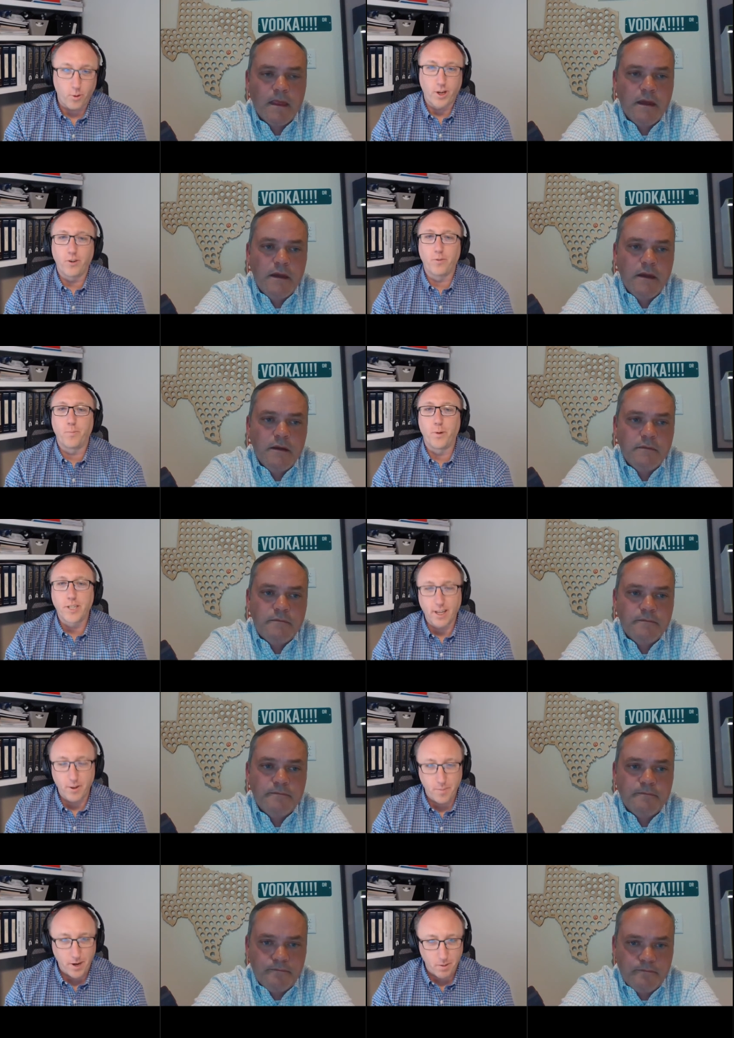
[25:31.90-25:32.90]
Speaker 1: for you, put
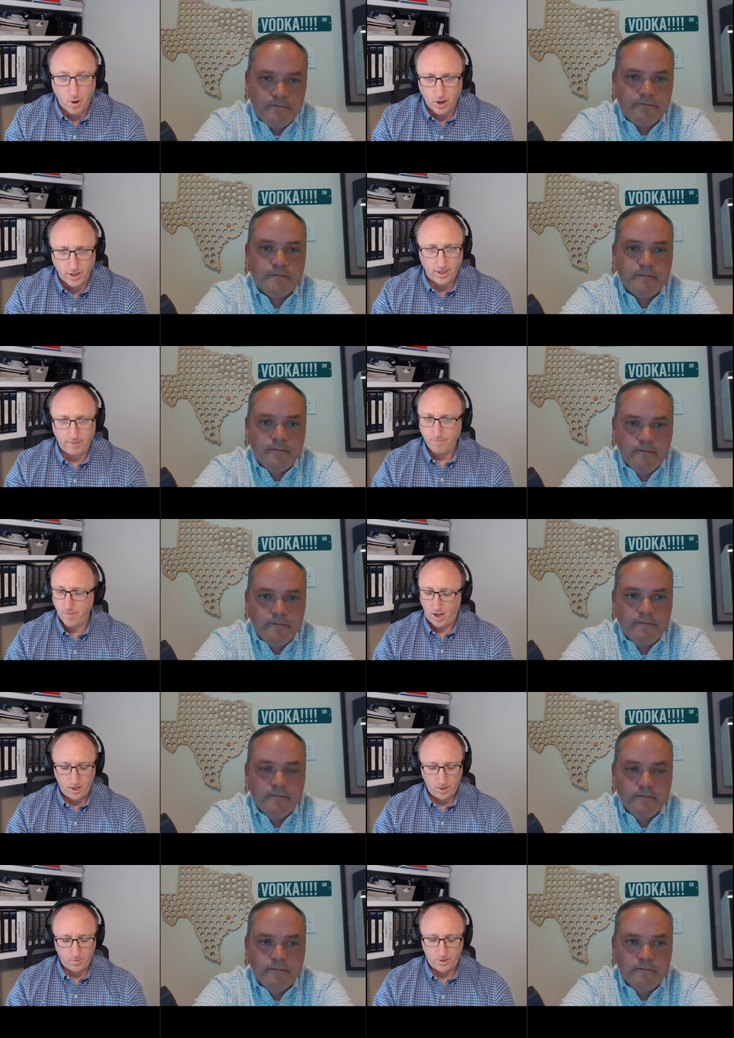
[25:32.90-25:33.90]
together better marketing.
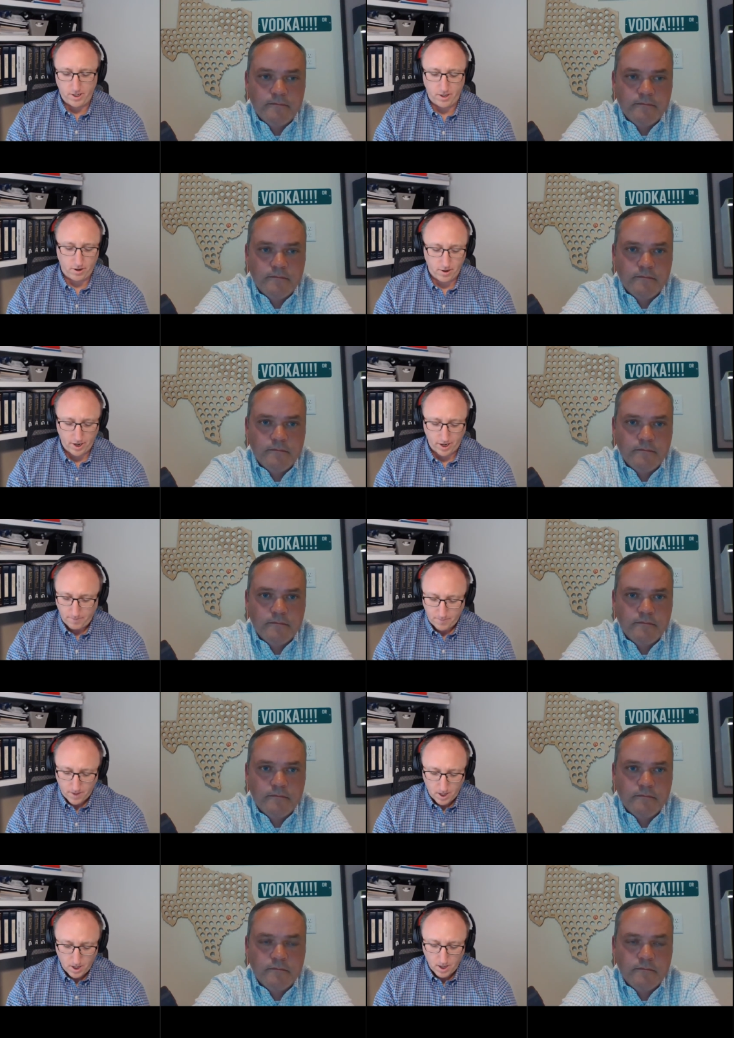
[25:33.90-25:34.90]
100% agree.
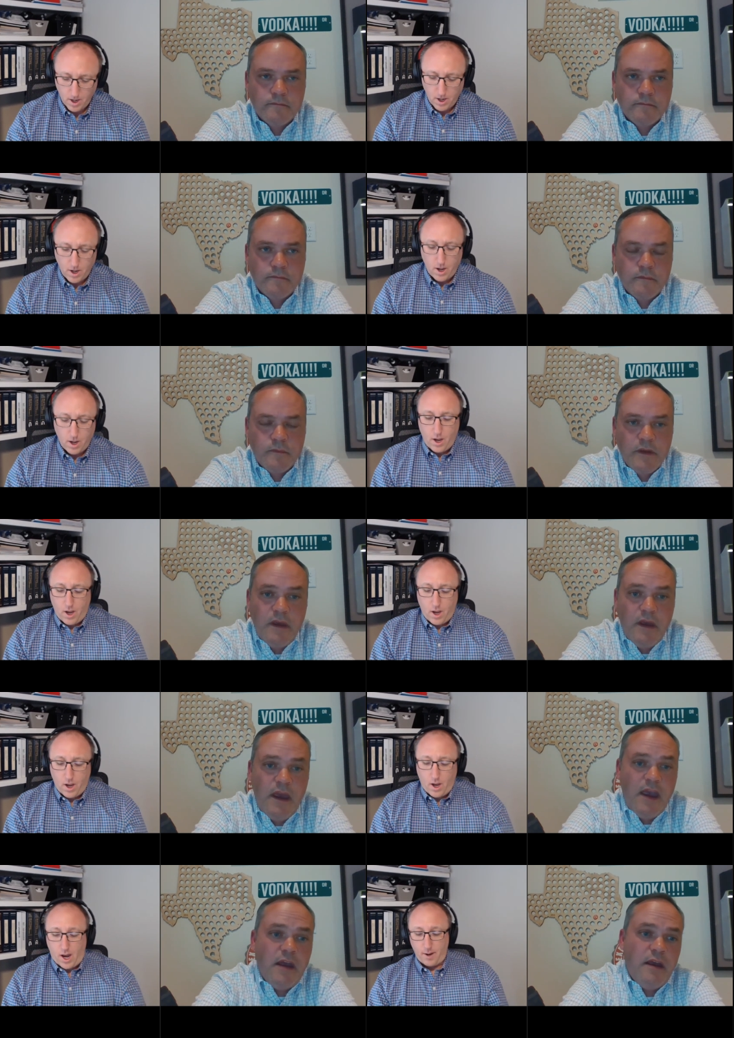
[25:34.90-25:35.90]

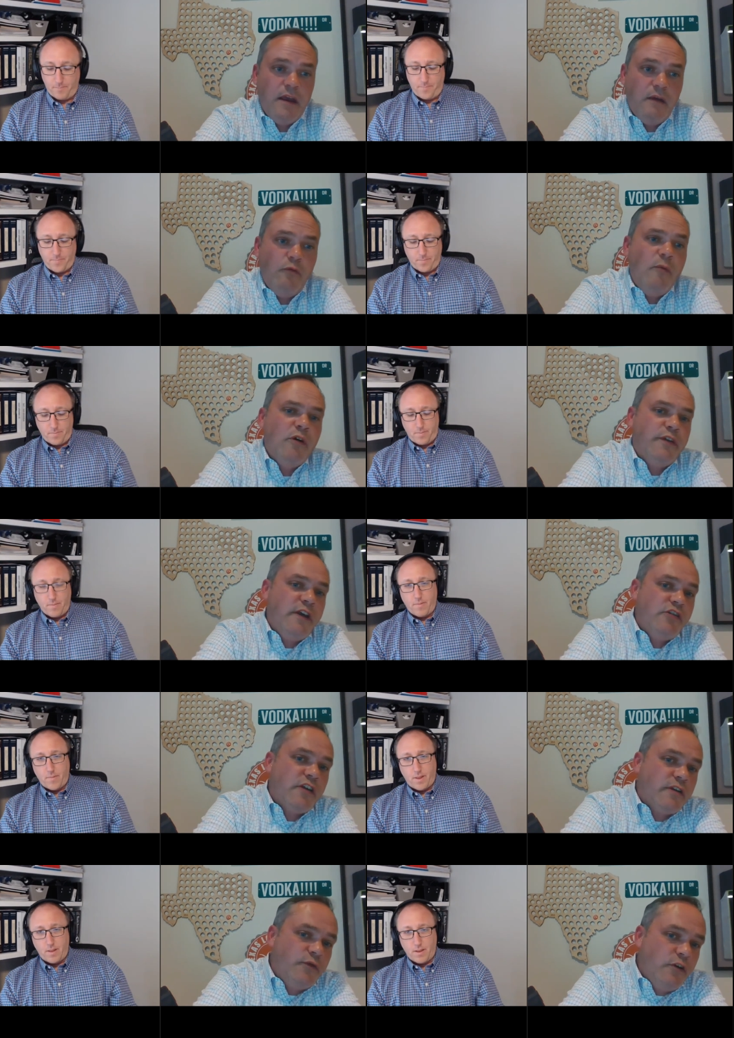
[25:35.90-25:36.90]
Speaker 2: Hey, um, one more, if
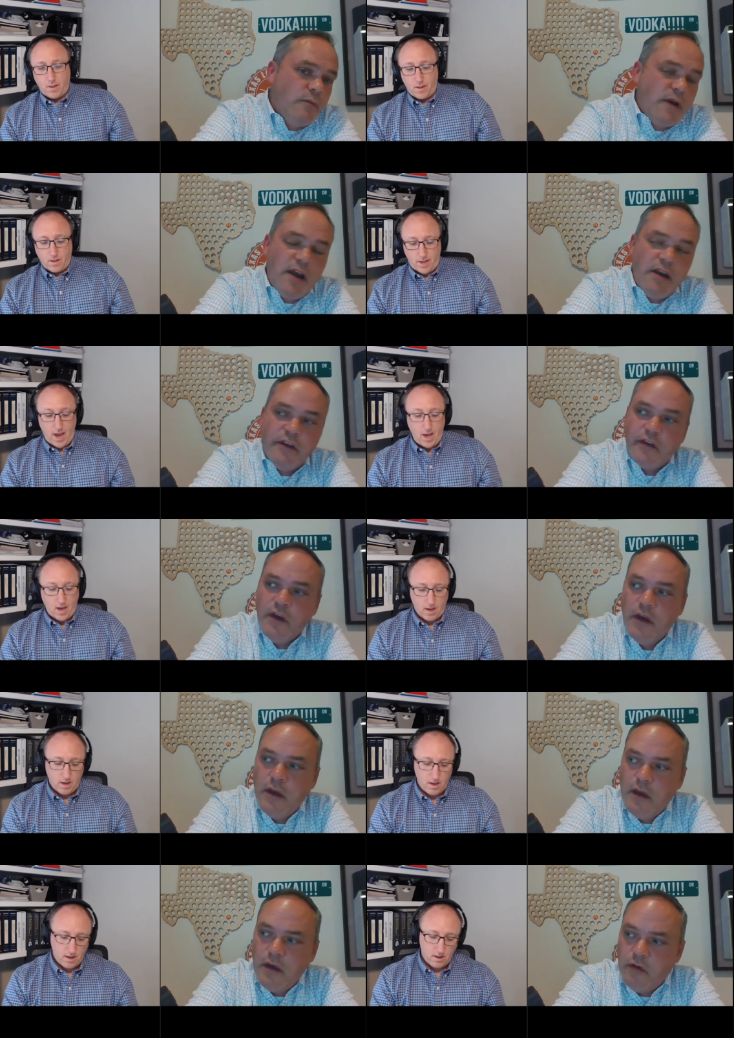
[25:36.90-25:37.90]
you don't mind. Yeah.
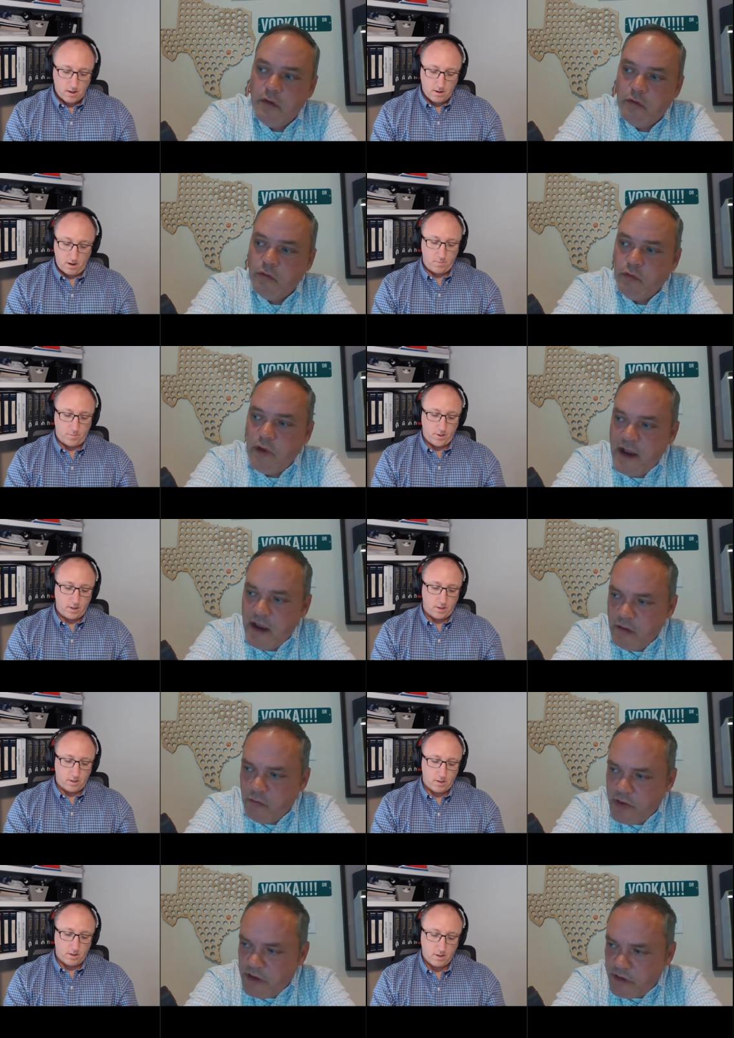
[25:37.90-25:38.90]
No, please.
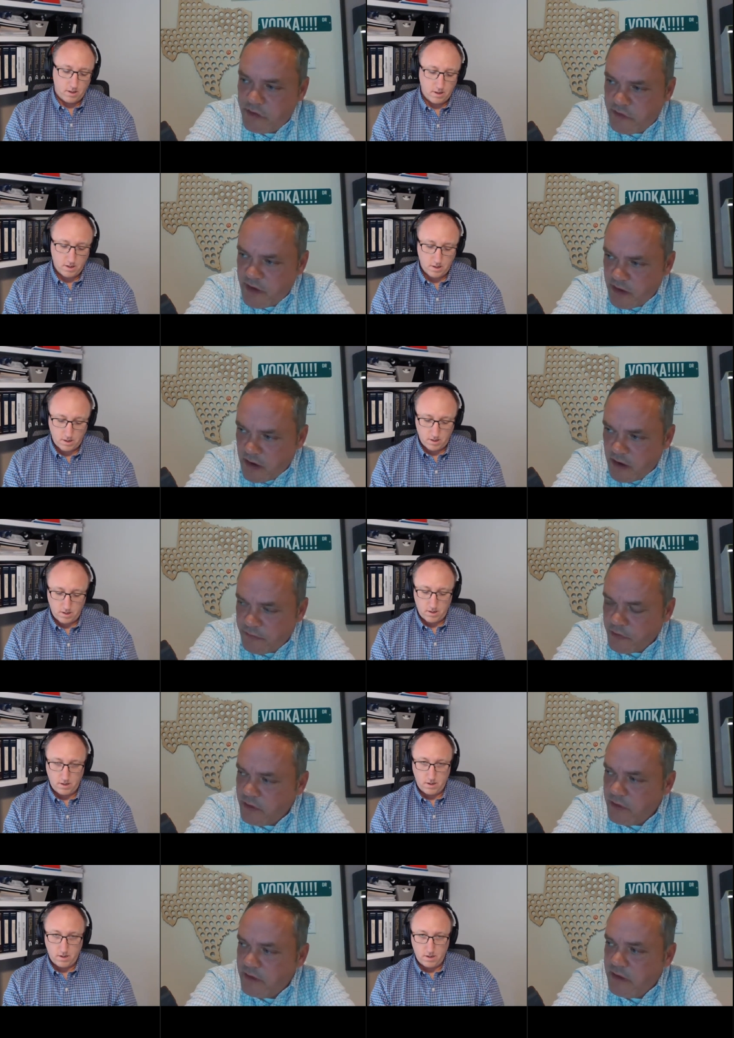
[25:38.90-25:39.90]
Writing a real estate
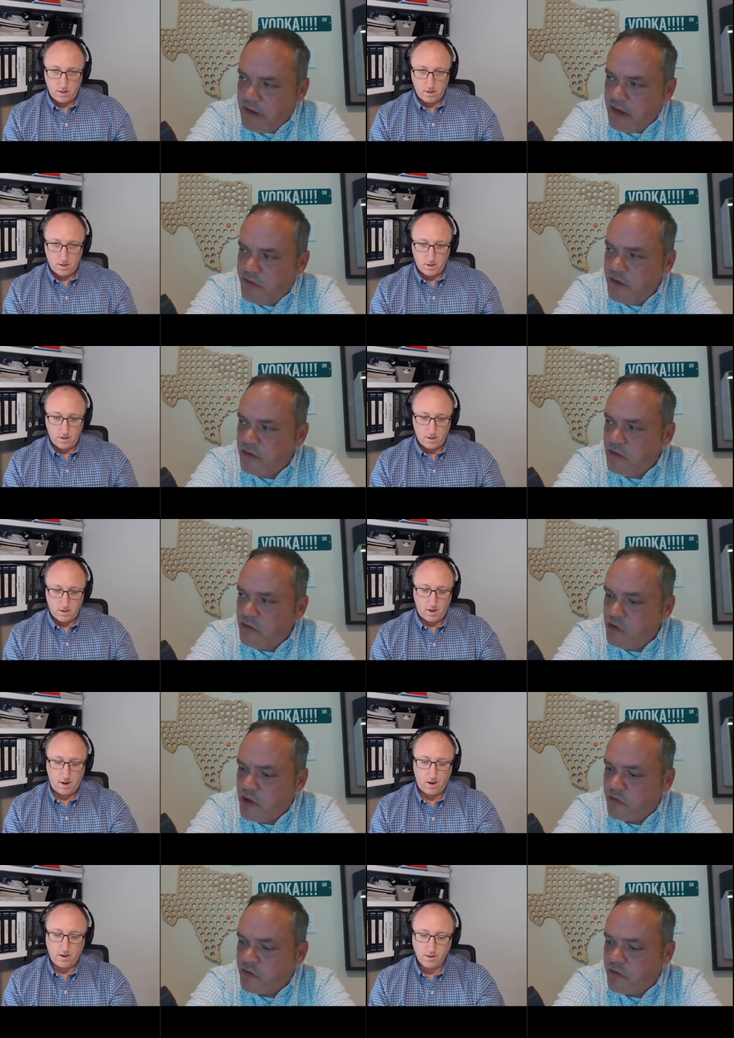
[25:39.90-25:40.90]
offer isn't
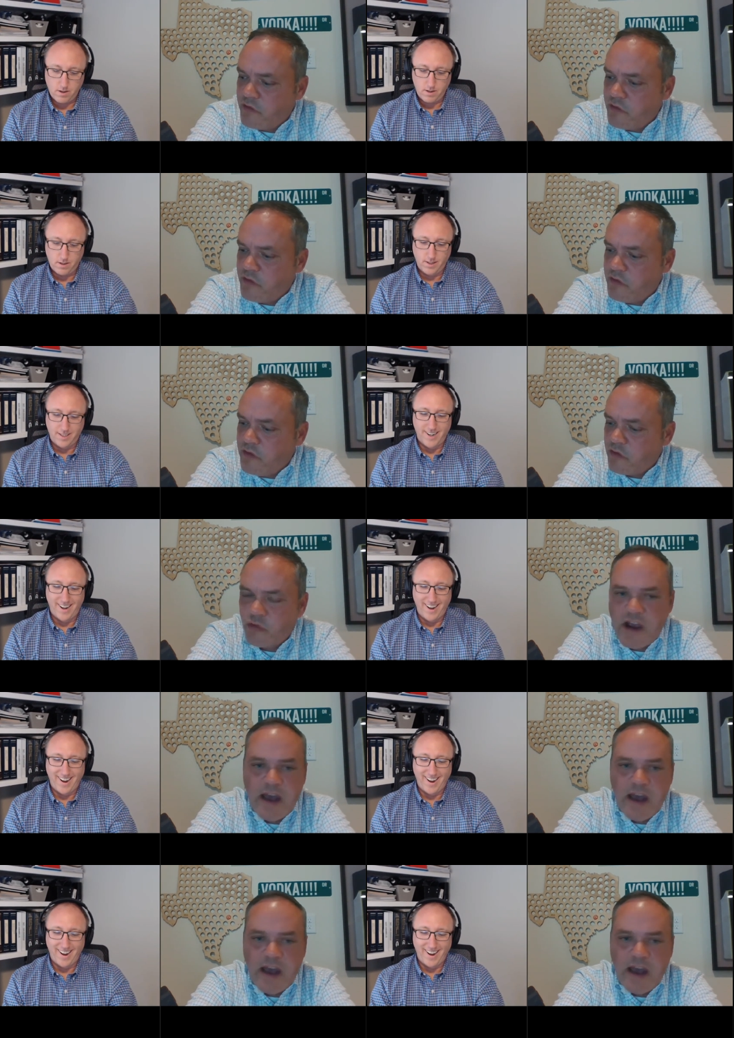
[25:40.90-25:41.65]
just this